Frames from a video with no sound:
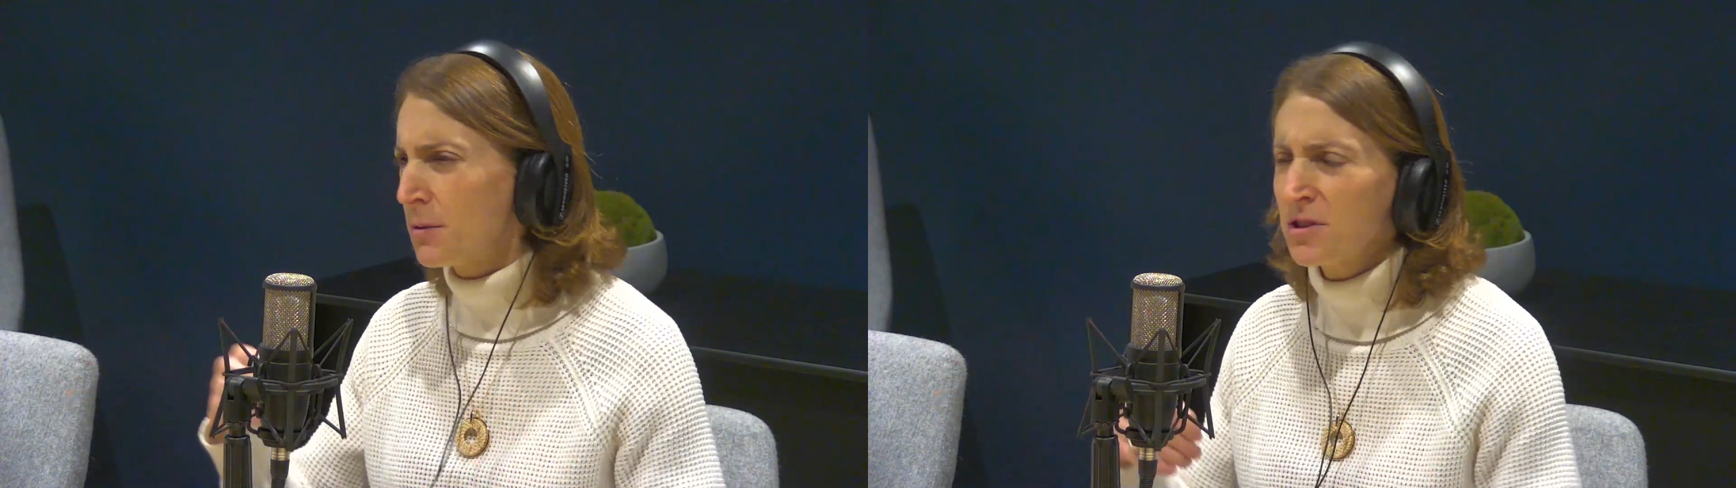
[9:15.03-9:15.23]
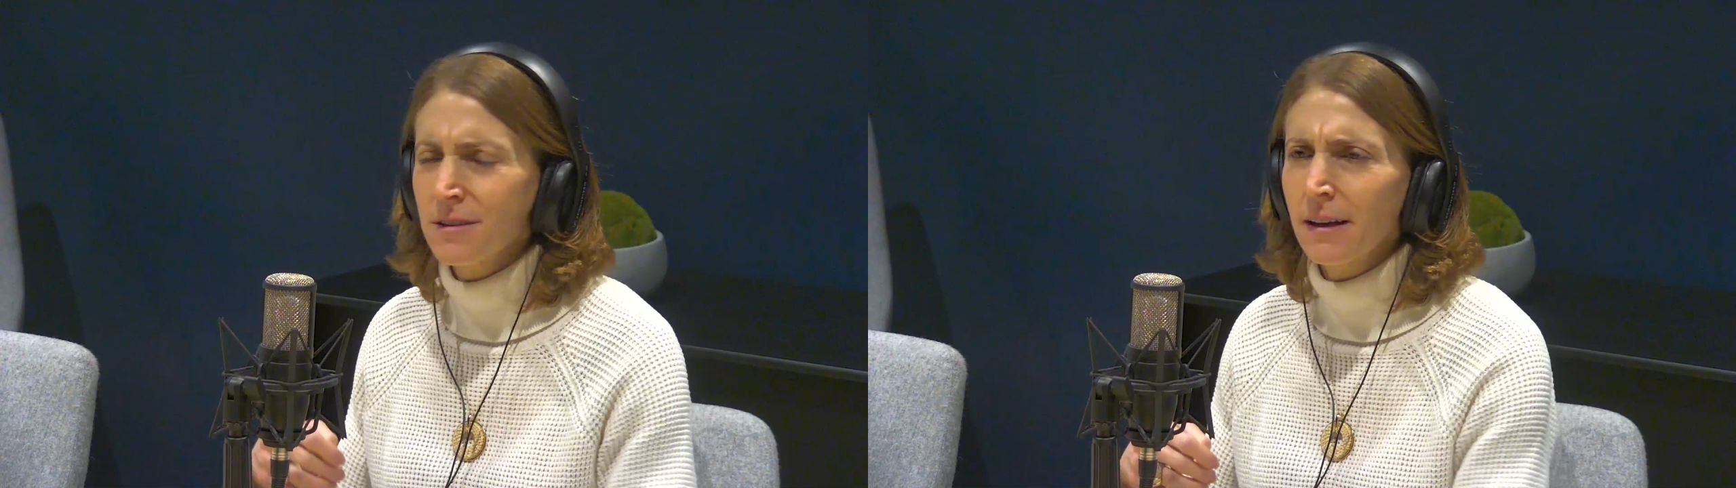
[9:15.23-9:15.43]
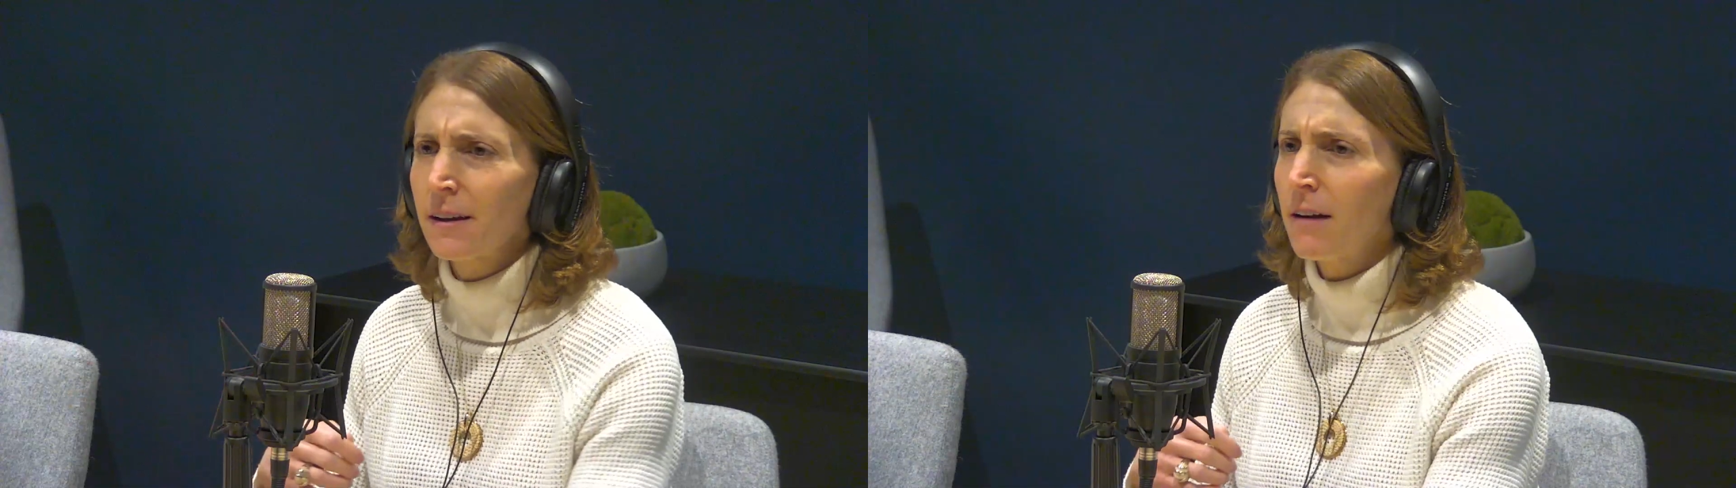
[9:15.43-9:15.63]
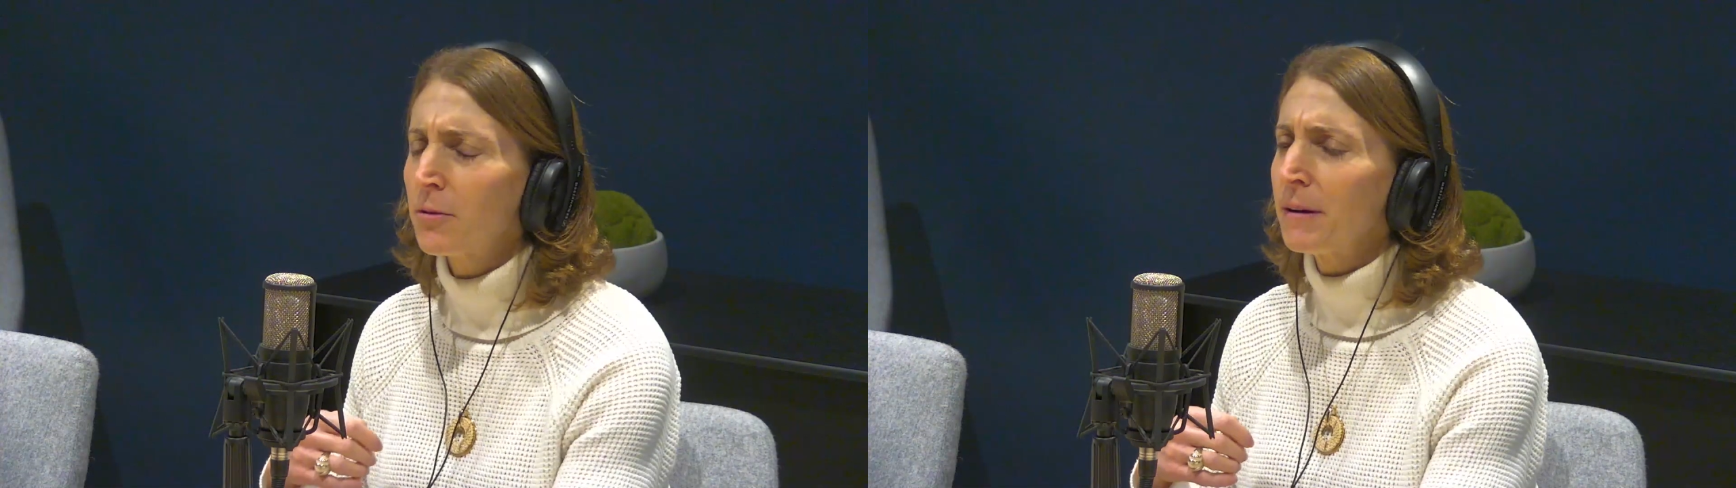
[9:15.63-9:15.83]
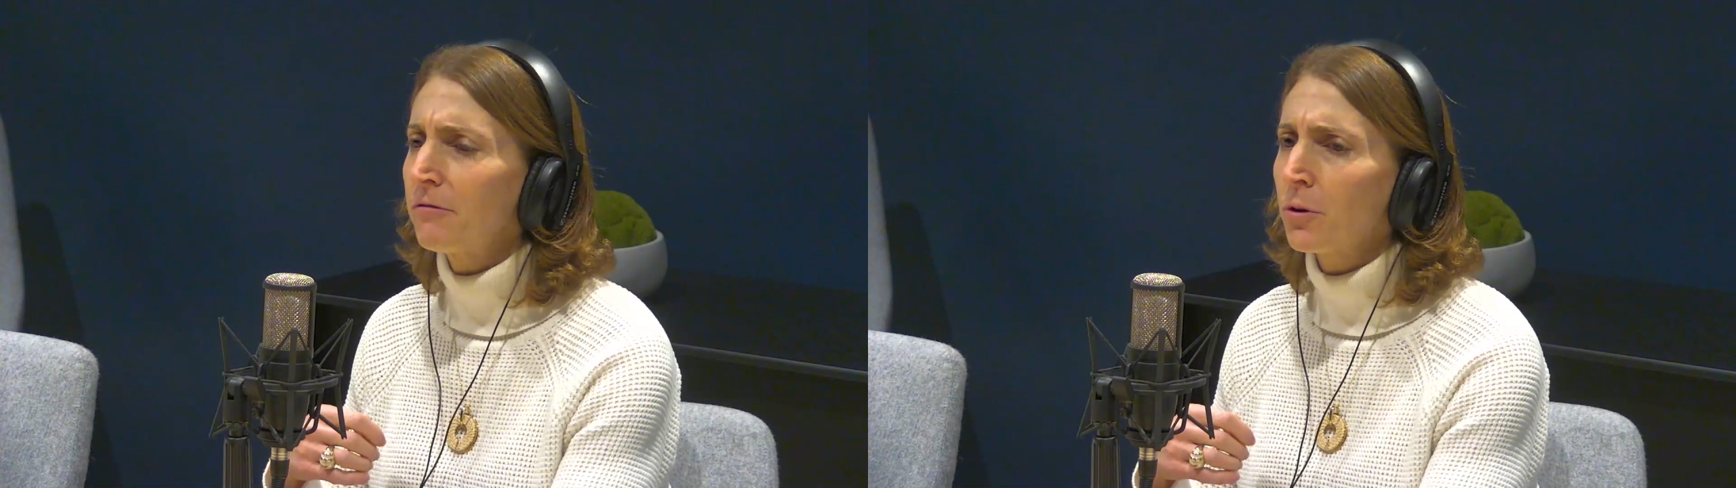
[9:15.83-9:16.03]
which is like a
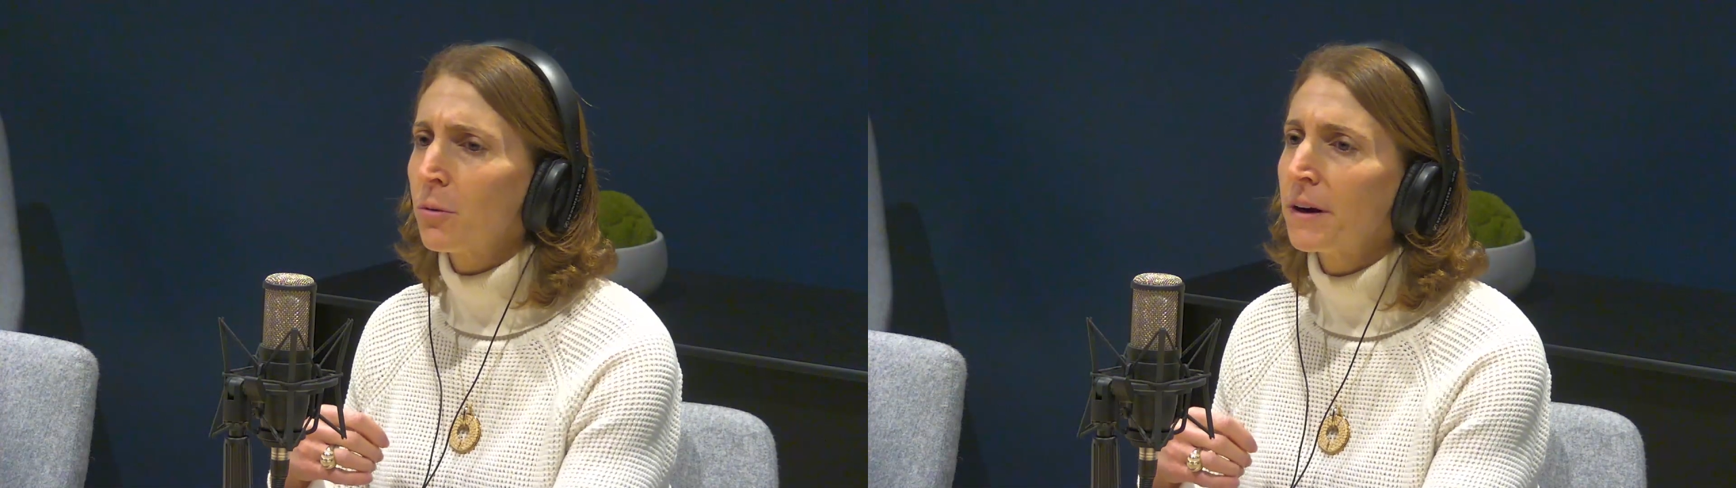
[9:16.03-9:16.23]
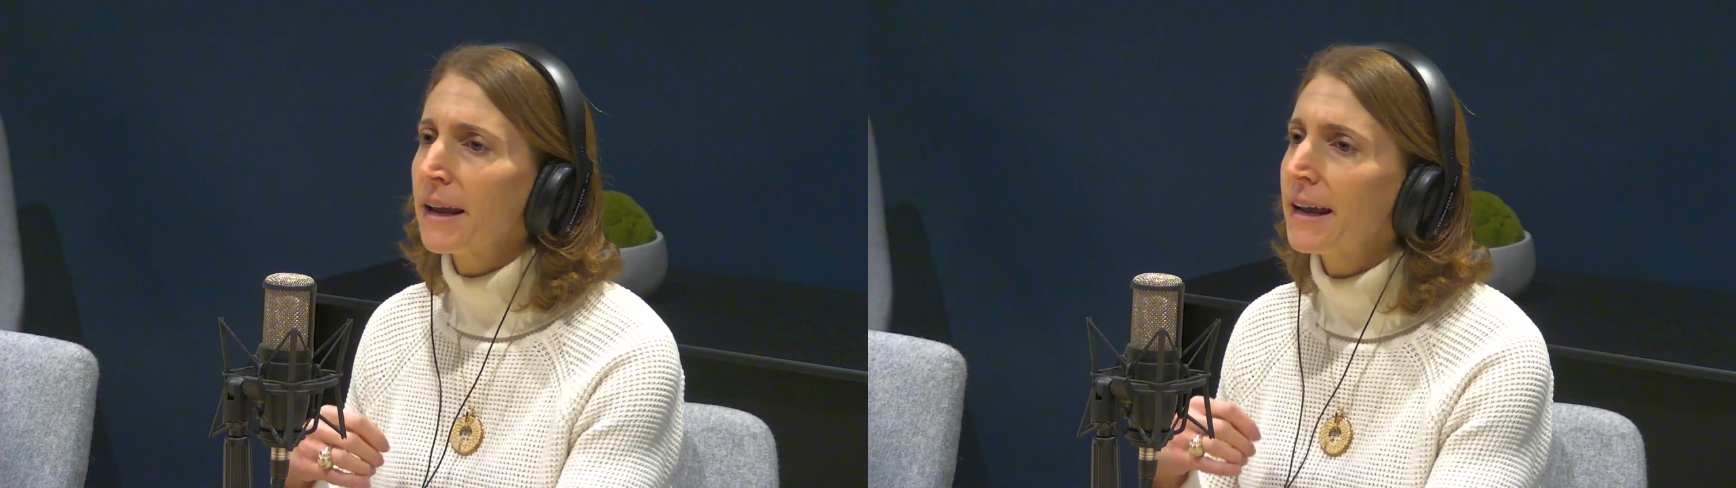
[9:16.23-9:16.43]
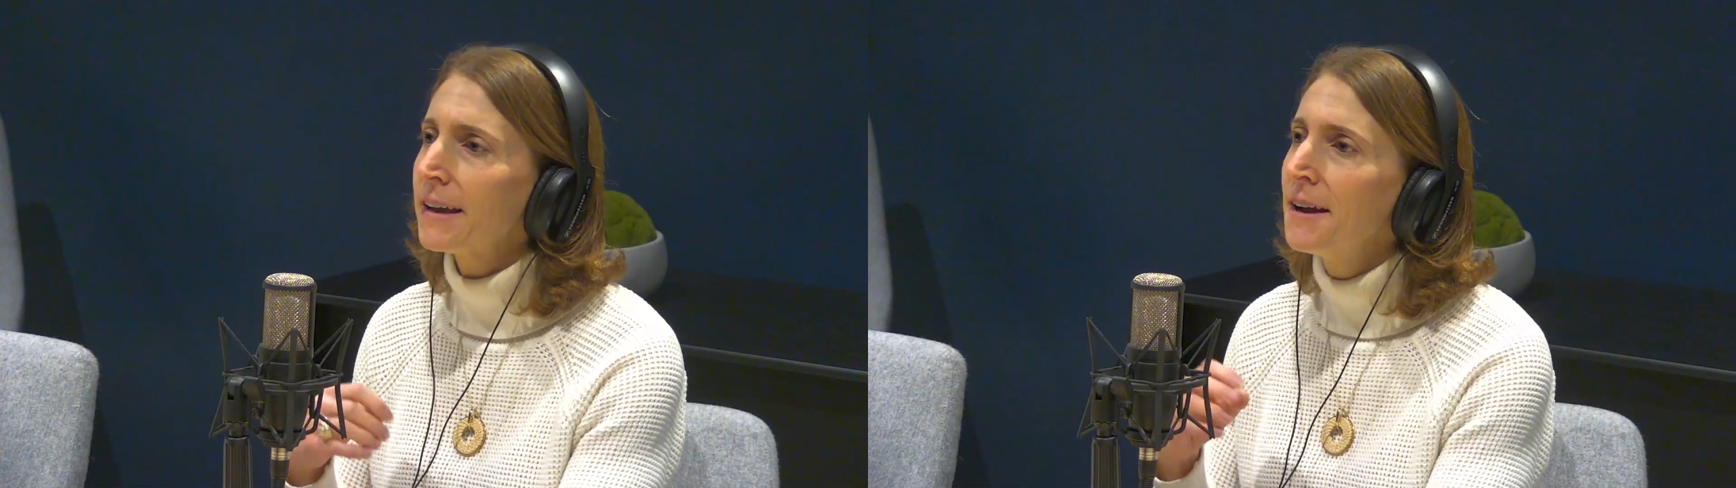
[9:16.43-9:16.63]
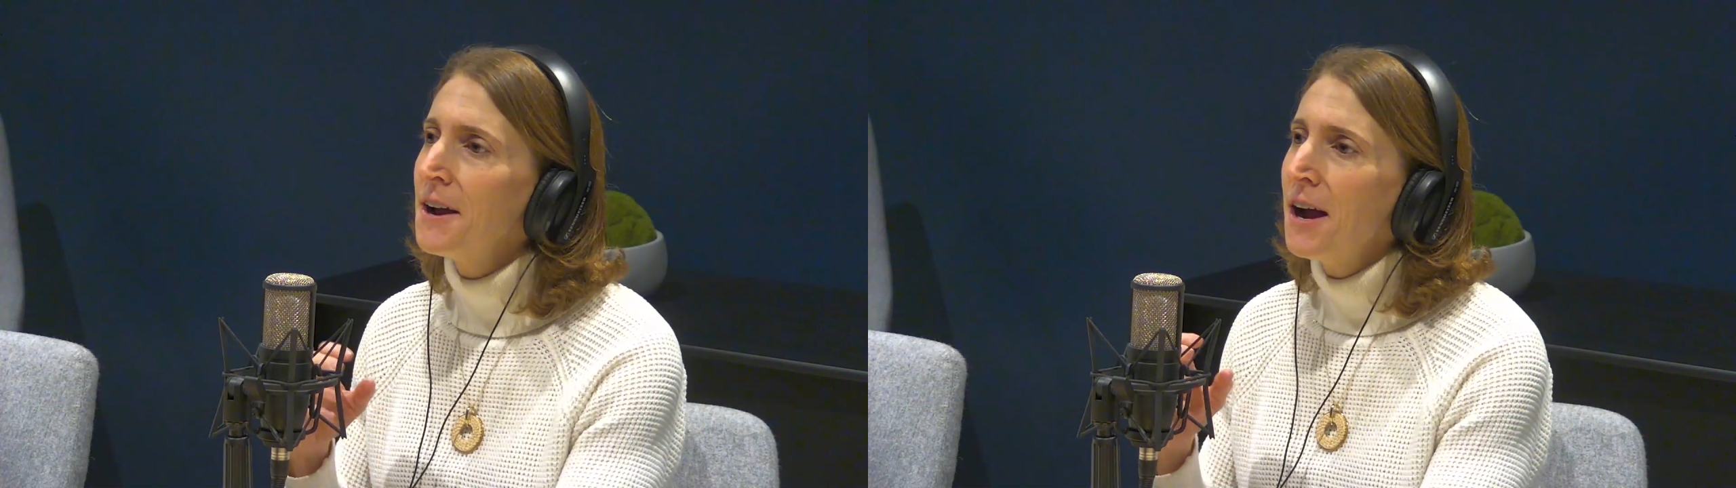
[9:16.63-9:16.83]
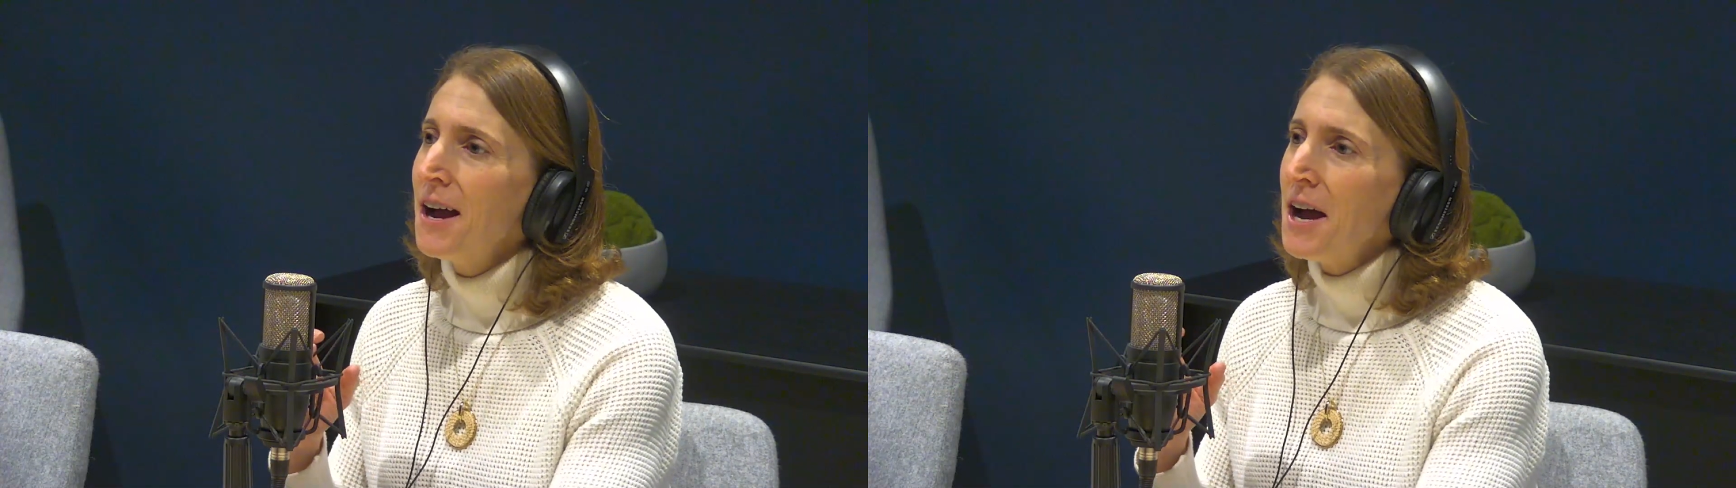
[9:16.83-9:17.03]
government 401k. Mm
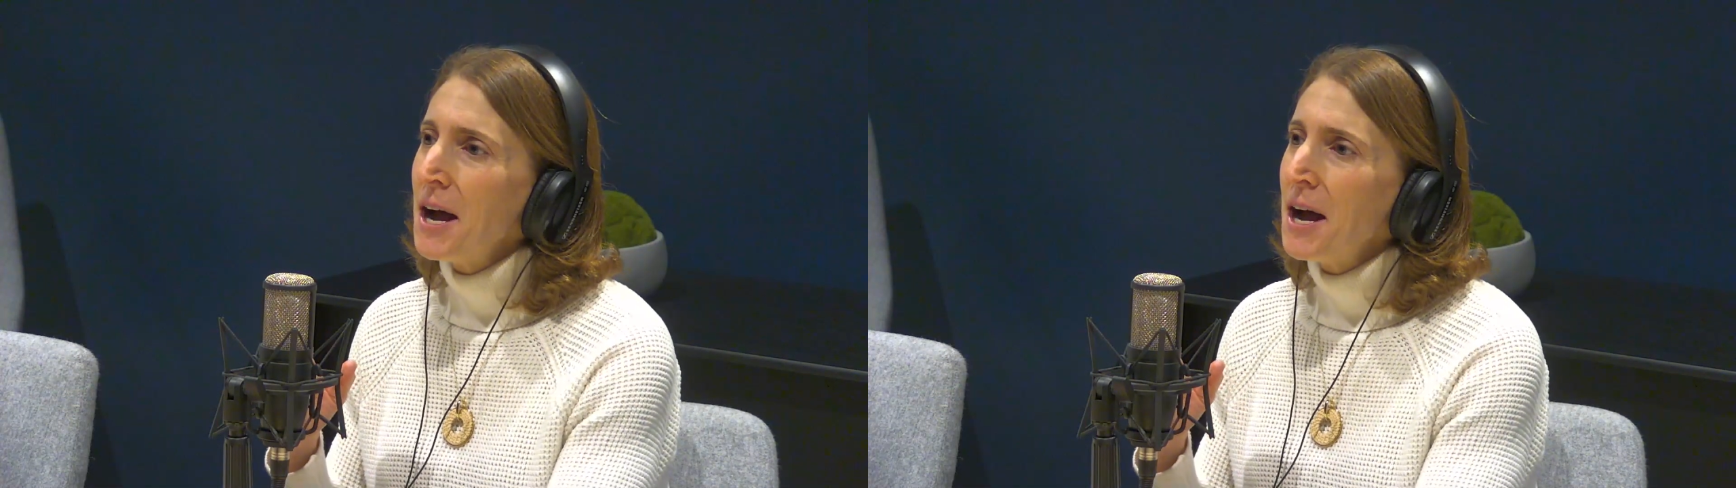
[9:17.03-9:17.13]
-hmm.